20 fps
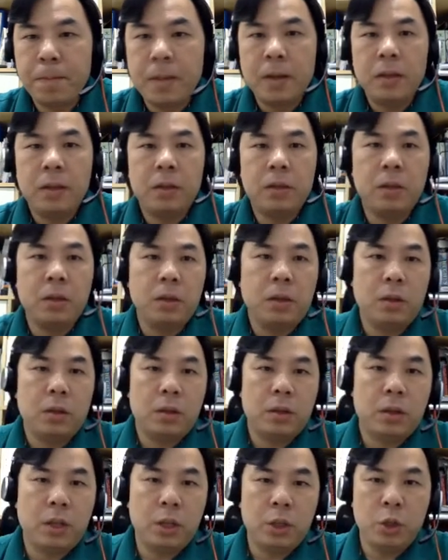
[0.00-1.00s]
so
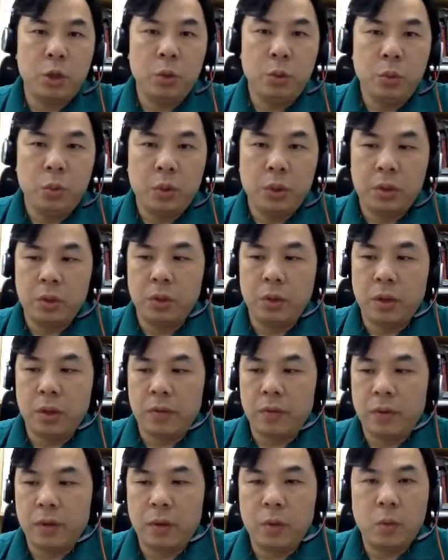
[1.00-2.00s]
stay tuned. We still
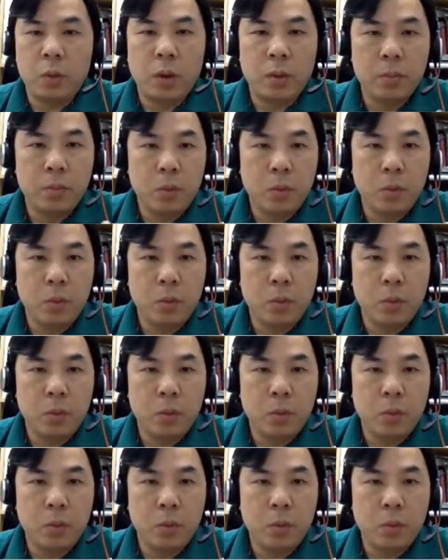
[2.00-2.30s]
have one